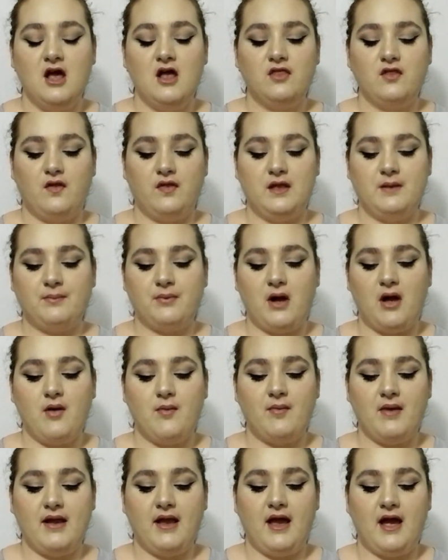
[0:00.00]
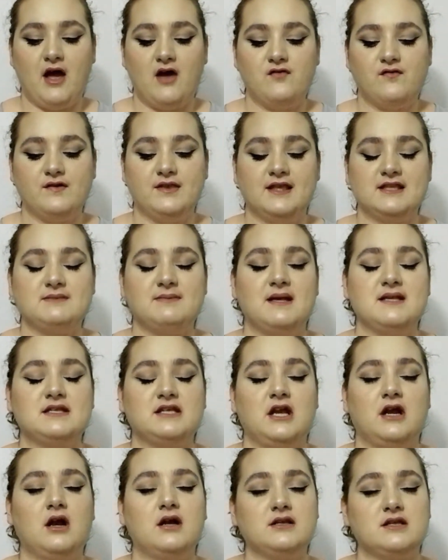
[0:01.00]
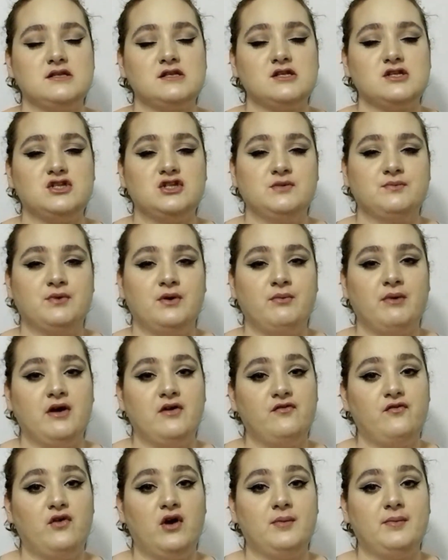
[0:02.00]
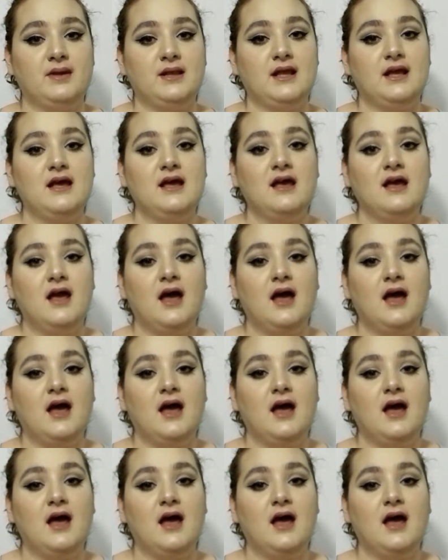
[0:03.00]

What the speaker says: The only problem I have with this mascara is it's a super wet formula.